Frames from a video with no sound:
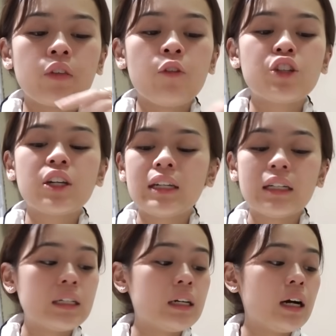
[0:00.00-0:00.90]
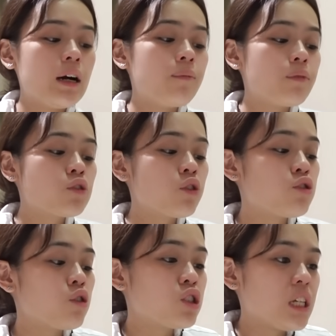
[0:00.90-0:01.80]
which kena soy
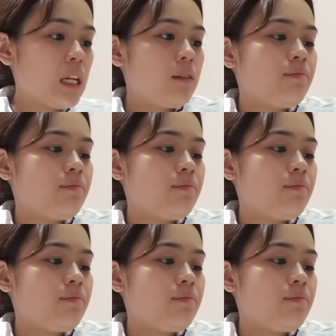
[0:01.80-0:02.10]
sauce sikit.